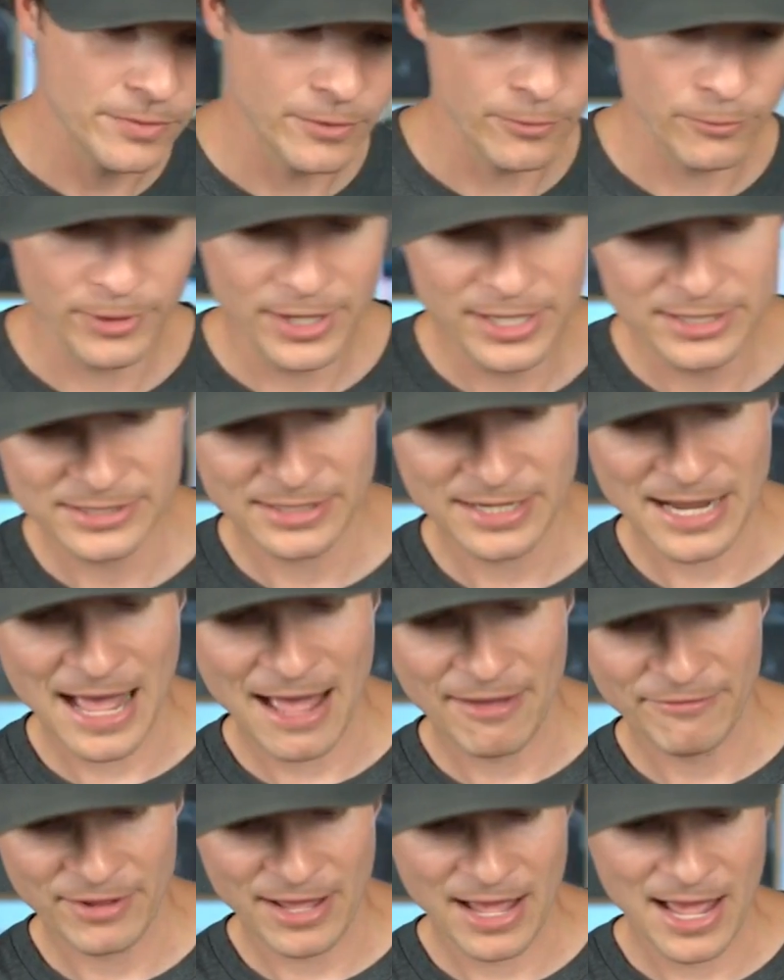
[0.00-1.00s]
the reason
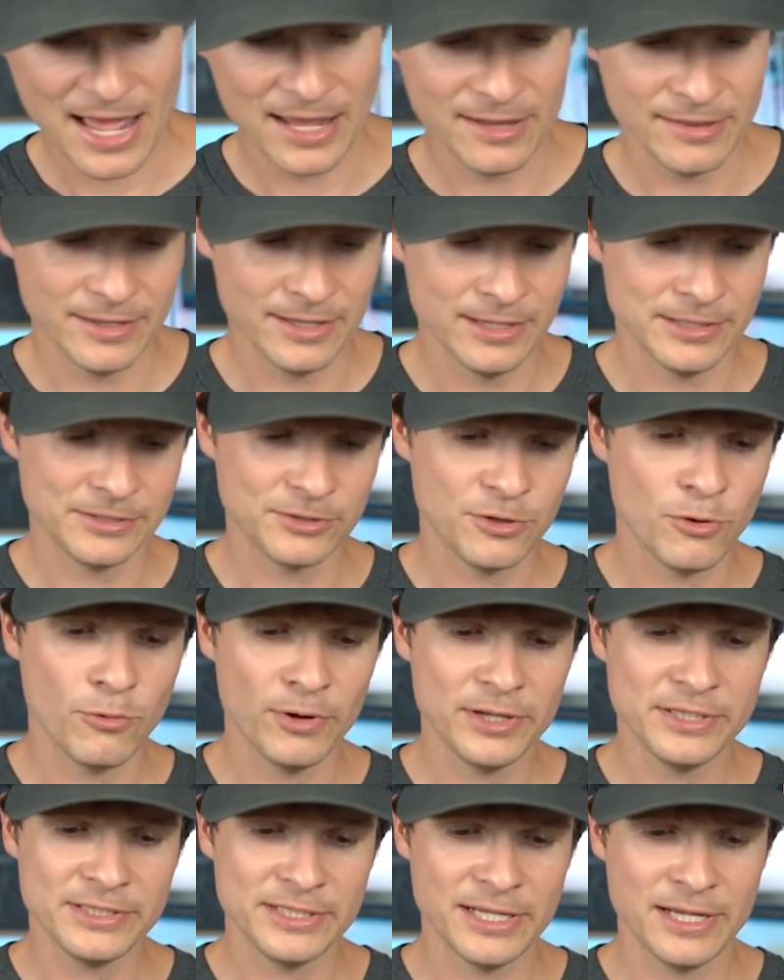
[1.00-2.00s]
I've got this
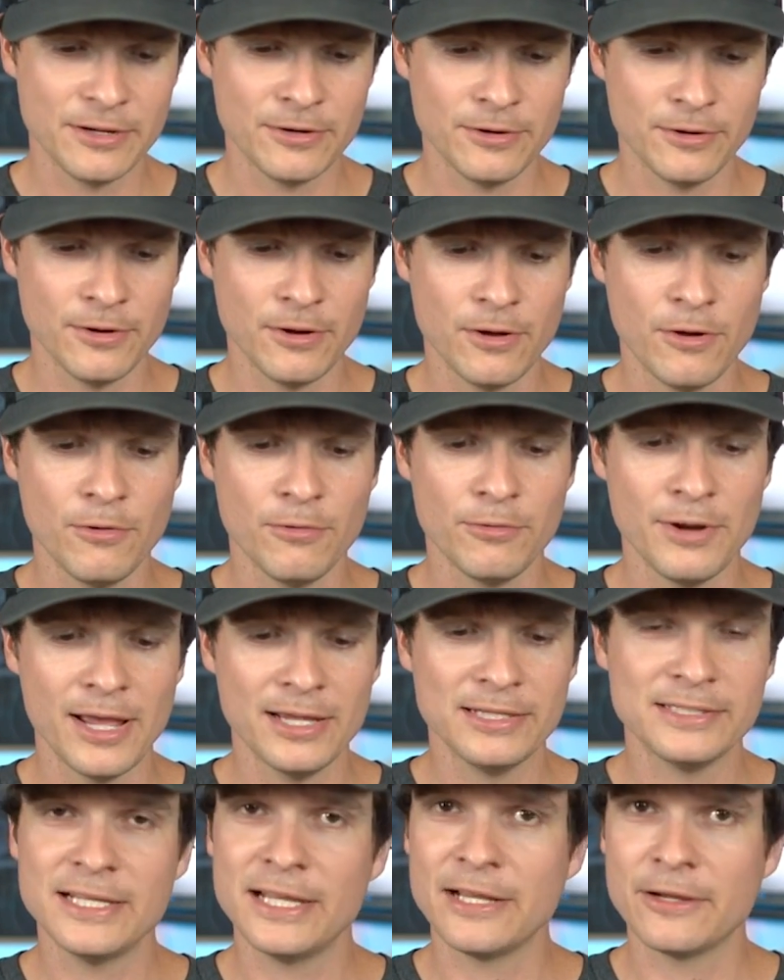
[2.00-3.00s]
coin sinker on
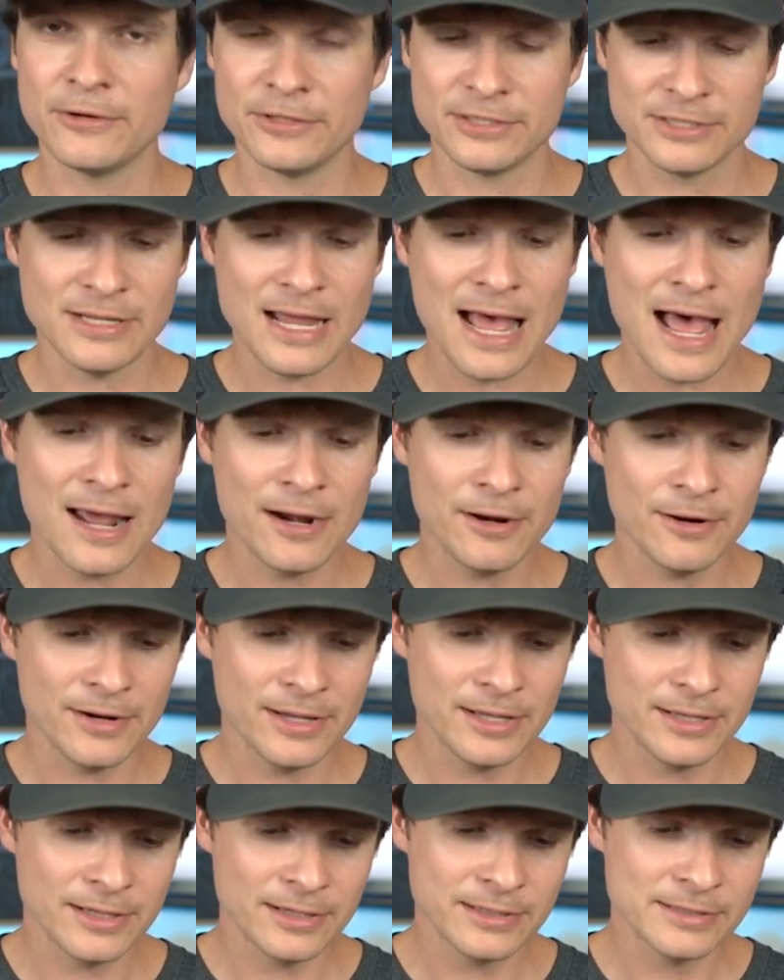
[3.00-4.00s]
a sinker slider
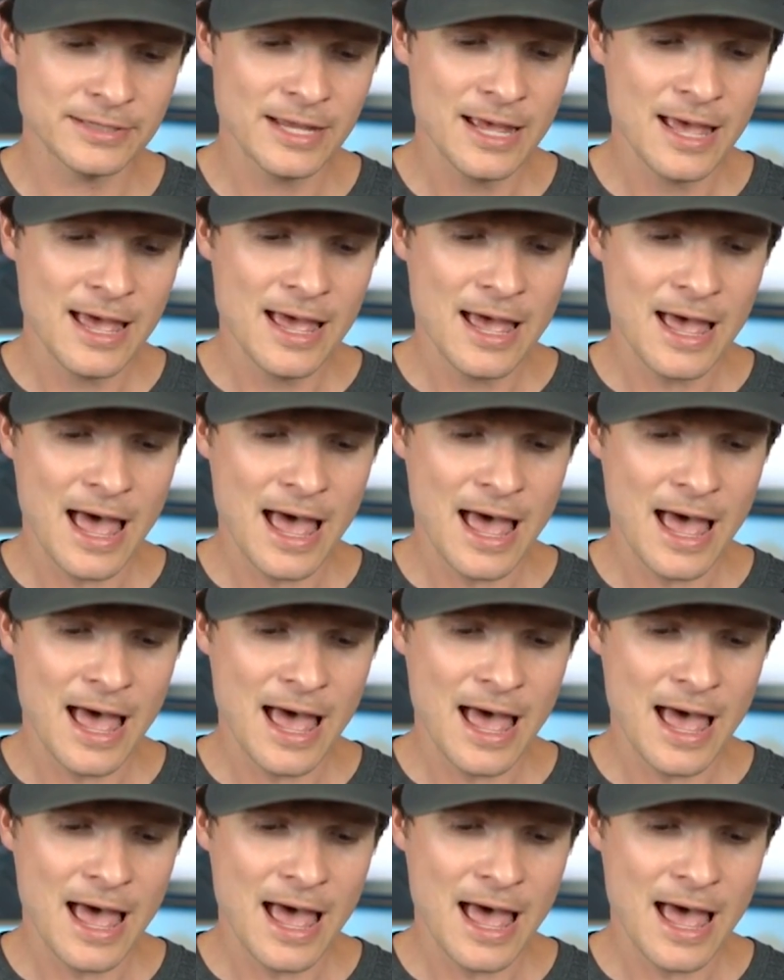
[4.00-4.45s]
is